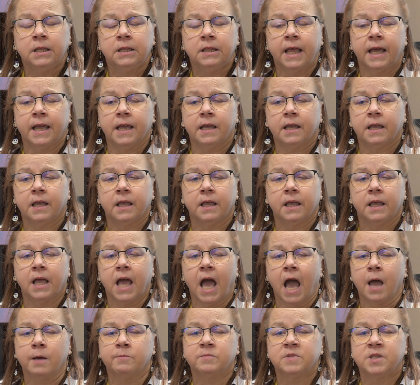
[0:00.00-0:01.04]
Like,
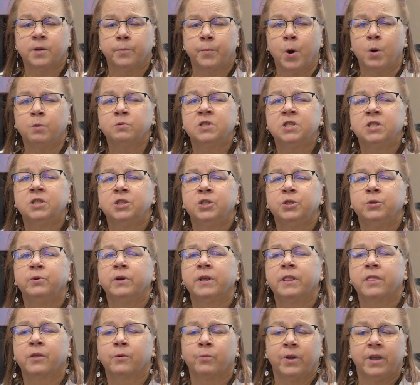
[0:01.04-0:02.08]
I'm supposed to do
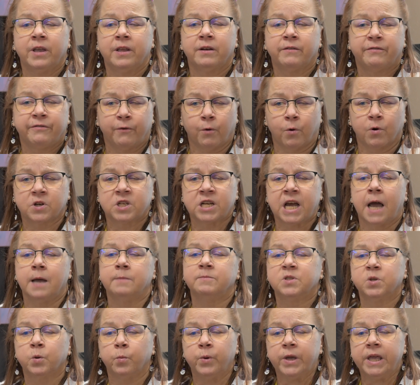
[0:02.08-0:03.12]
it 3 to 4
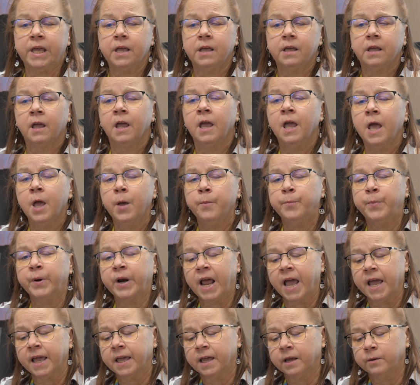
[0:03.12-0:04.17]
times a week, but
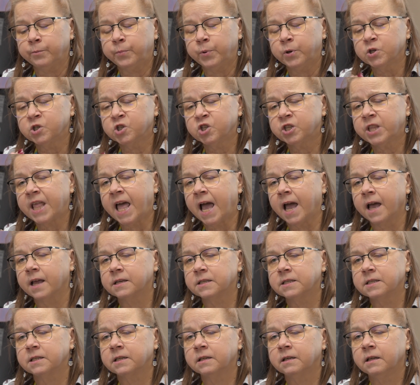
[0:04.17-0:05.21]
I can push
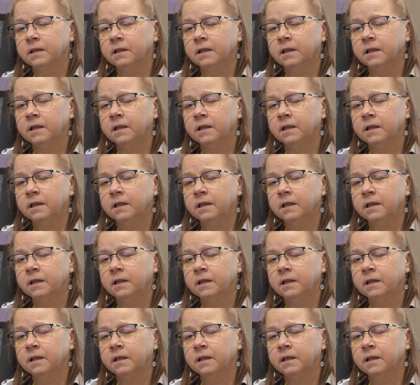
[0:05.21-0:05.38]
that.